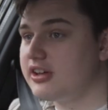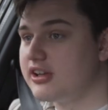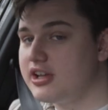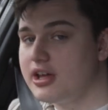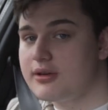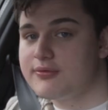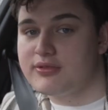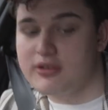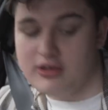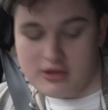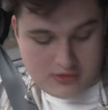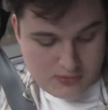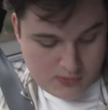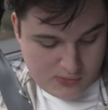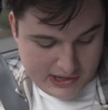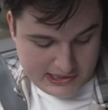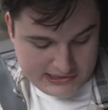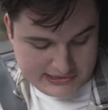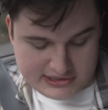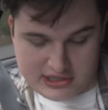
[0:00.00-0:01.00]
another
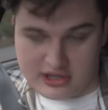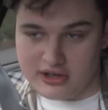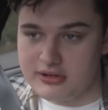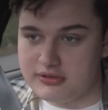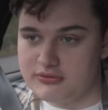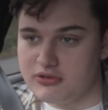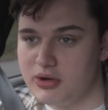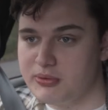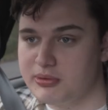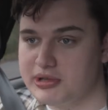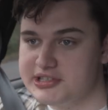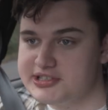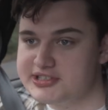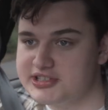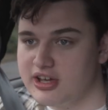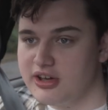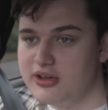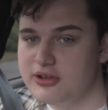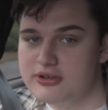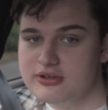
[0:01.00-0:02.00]
way to go, the road I wanted to
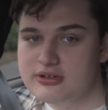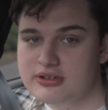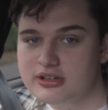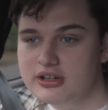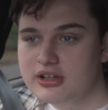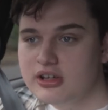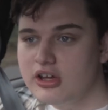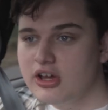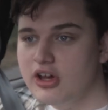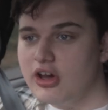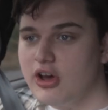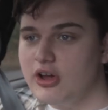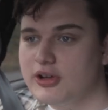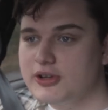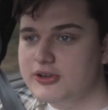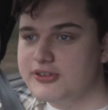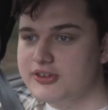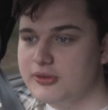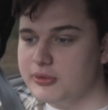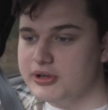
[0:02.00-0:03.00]
go, only
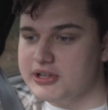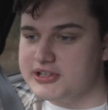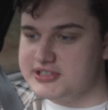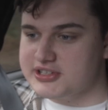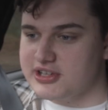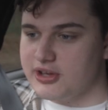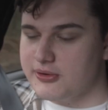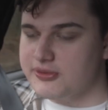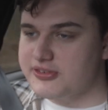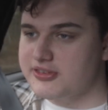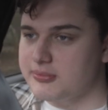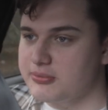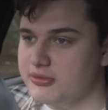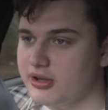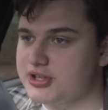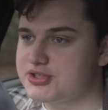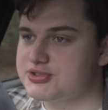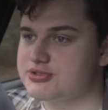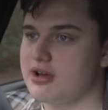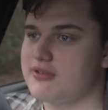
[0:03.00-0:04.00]
because I wanted to go on some
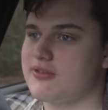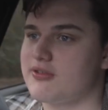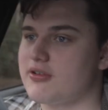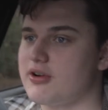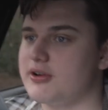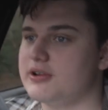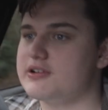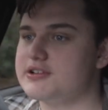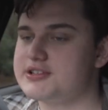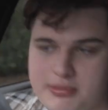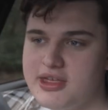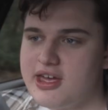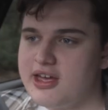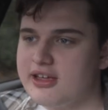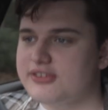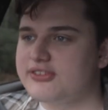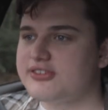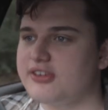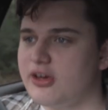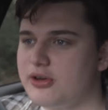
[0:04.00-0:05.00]
nice driving roads. But yeah,
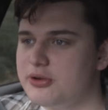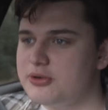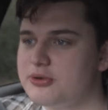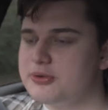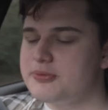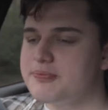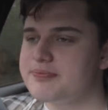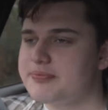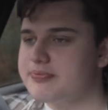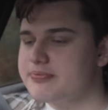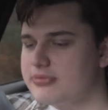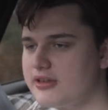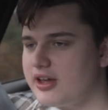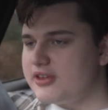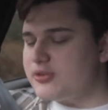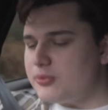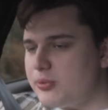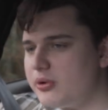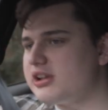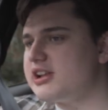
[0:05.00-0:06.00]
so
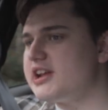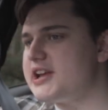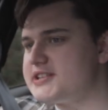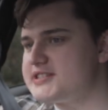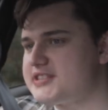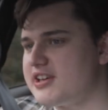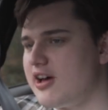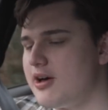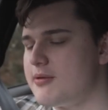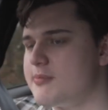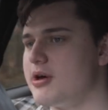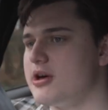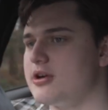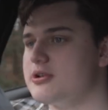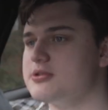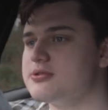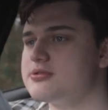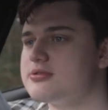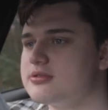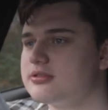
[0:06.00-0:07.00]
it's a 1-litre
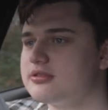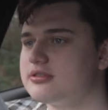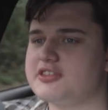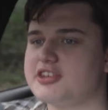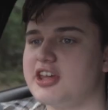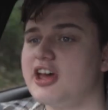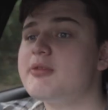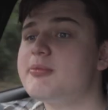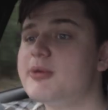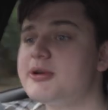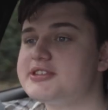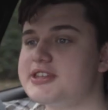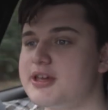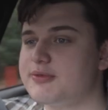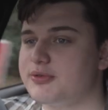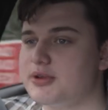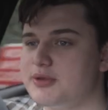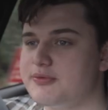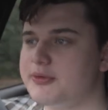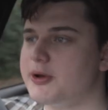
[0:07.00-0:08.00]
turbo. The turbo
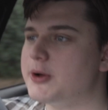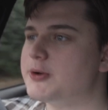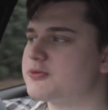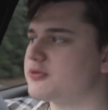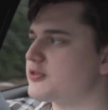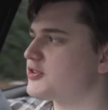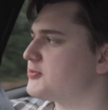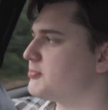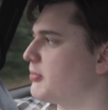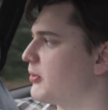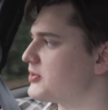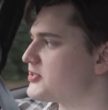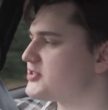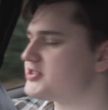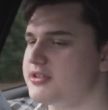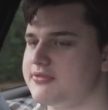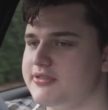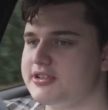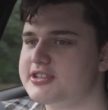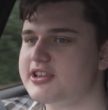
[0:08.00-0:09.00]
definitely feels
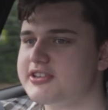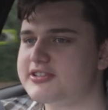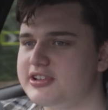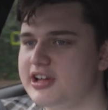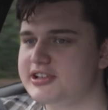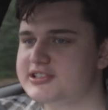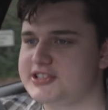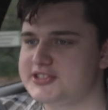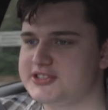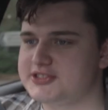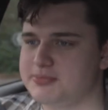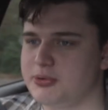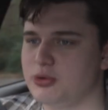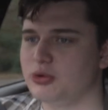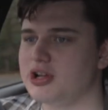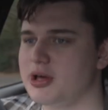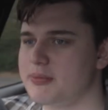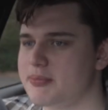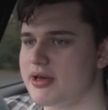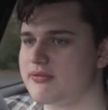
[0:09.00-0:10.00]
responsive. It does like to
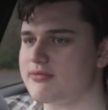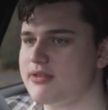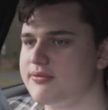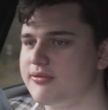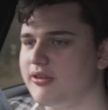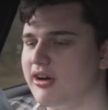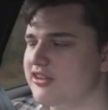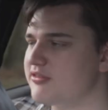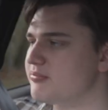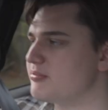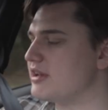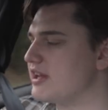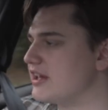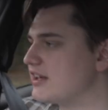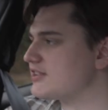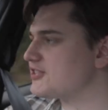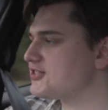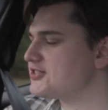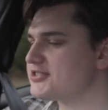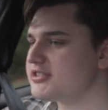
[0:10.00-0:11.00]
spool up every 5
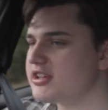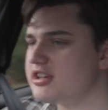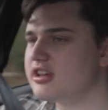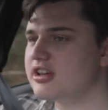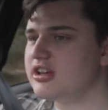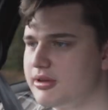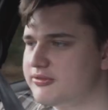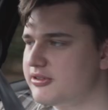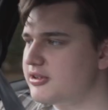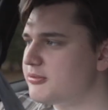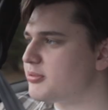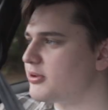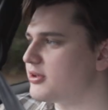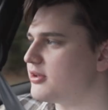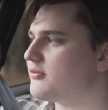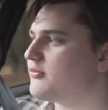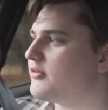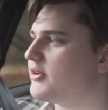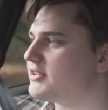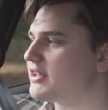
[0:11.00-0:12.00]
minutes. If you put
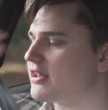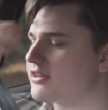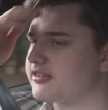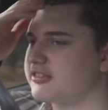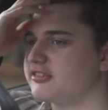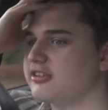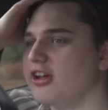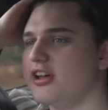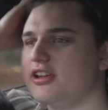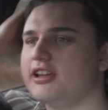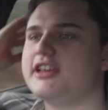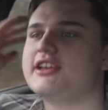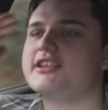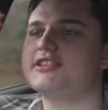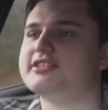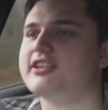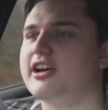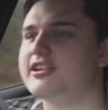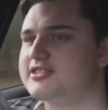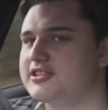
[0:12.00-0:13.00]
your foot down slightly, it
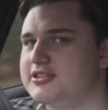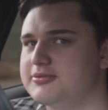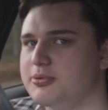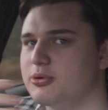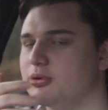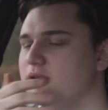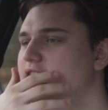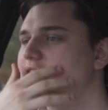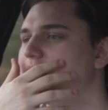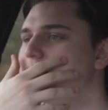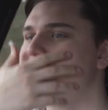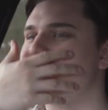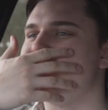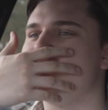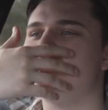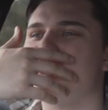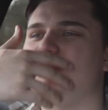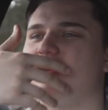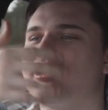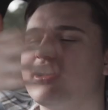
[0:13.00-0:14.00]
starts to spool up,
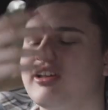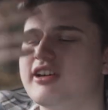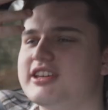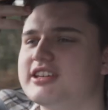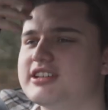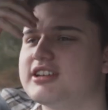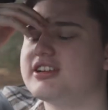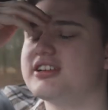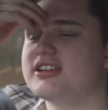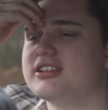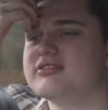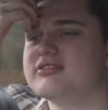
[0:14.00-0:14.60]
even at like